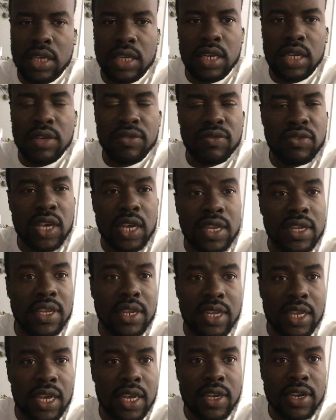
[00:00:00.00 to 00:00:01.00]
You didn't get
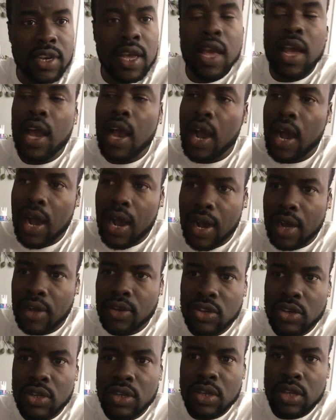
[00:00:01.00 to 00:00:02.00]
it yet,
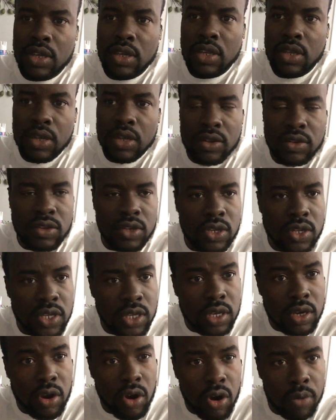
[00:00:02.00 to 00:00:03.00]
and you
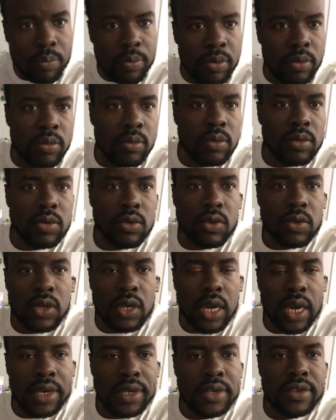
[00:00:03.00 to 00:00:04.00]
think up,
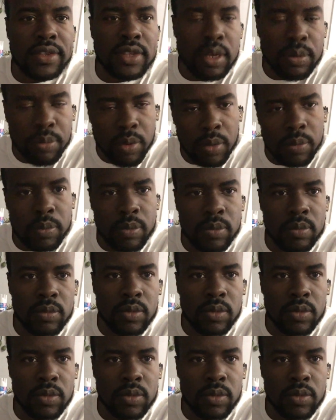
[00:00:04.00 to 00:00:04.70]
and you step up.